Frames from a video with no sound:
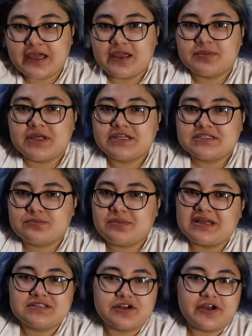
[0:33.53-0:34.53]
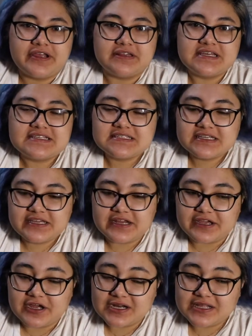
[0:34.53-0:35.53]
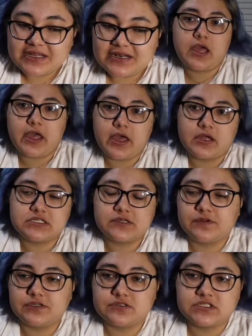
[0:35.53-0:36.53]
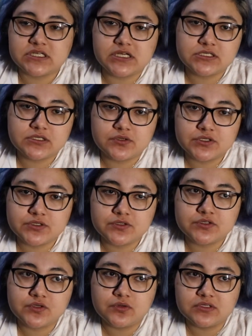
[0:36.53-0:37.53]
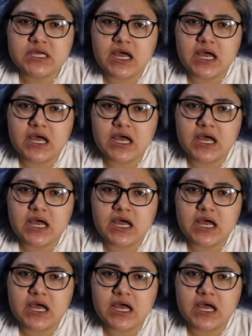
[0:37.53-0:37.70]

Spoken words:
I applied to Mass Art and Leslie and I got in, and if I do decide to go to those schools,